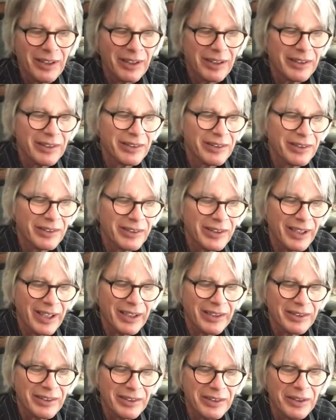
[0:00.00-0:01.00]

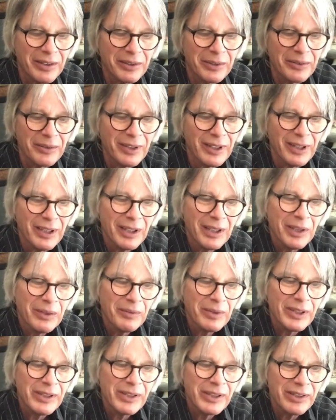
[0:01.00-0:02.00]
suggests too,
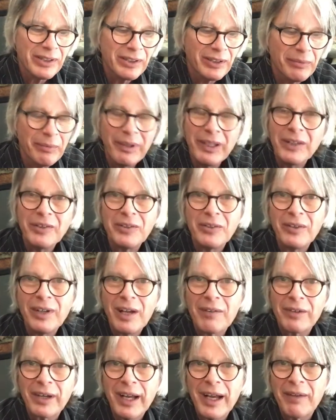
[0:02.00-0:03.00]
which means you
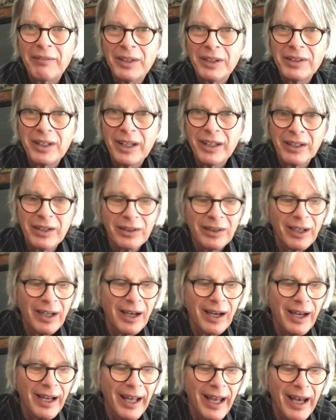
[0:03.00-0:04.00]
never have to take your
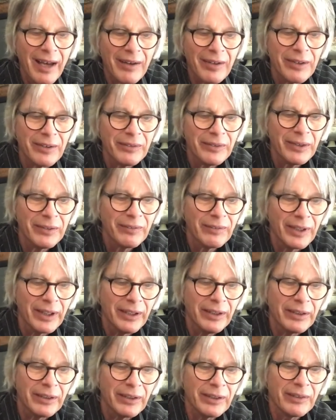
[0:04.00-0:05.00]
eye out of the
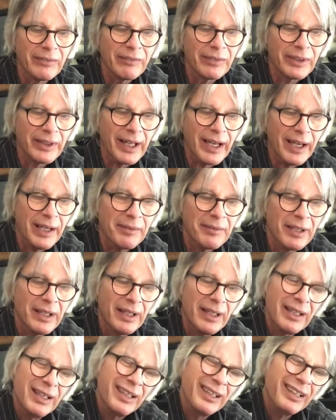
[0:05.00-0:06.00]
viewfinder for that.
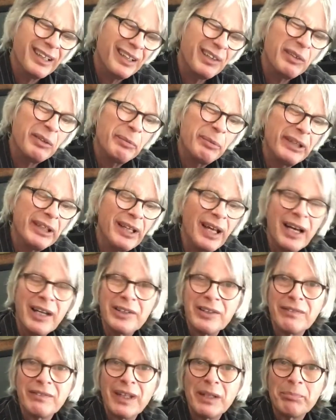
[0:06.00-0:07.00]
It would have been
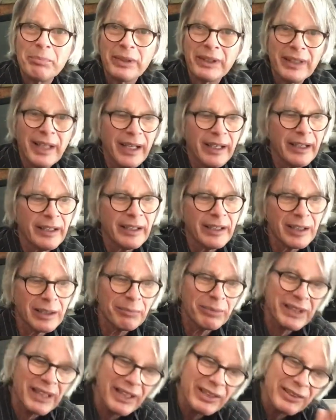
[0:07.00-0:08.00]
nice if they put that in here,
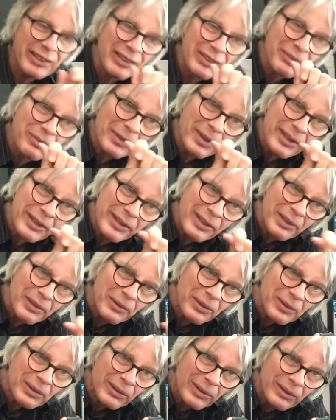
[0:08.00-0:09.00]
but that's just one of the
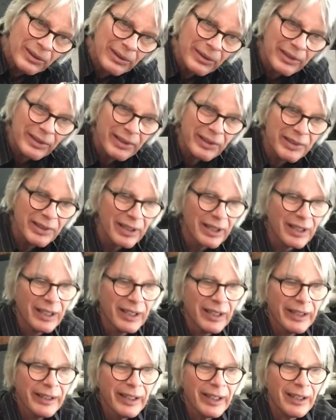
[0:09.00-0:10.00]
little corners
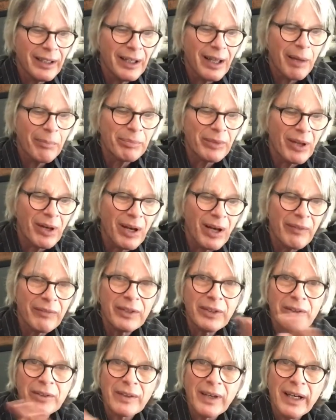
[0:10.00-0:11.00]
they lopped off to
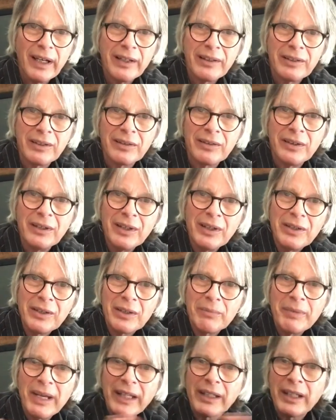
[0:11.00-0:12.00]
try to
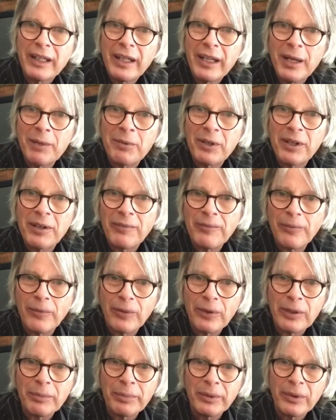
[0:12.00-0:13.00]
make the camera
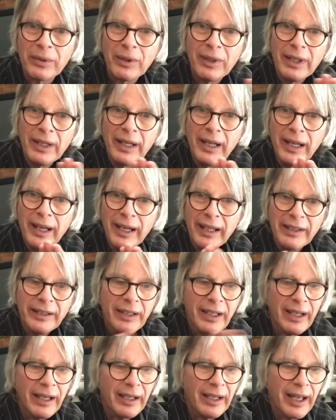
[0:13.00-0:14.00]
affordable and
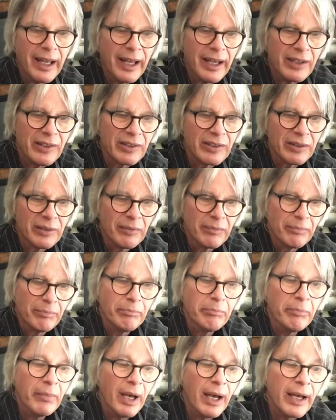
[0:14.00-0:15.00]
yet as
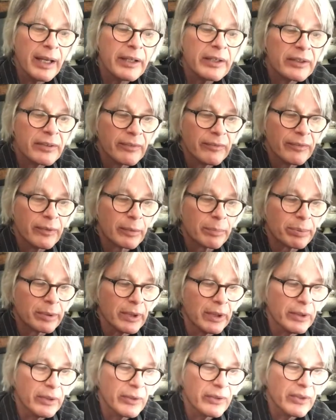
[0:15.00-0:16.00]
much for
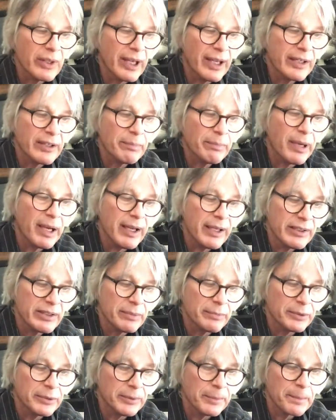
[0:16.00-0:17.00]
pros as
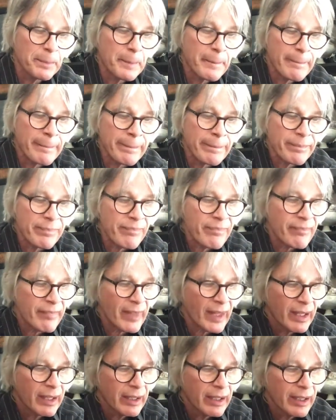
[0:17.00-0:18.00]
possible.
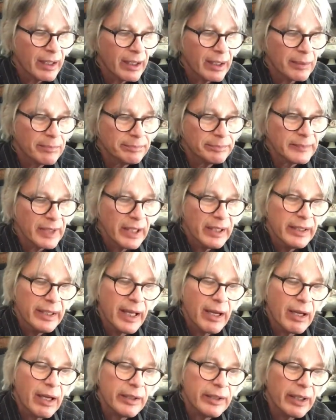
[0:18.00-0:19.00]

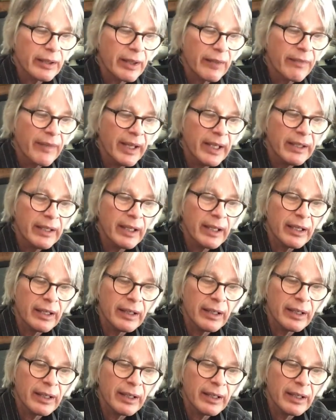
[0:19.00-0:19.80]
Now, another thing that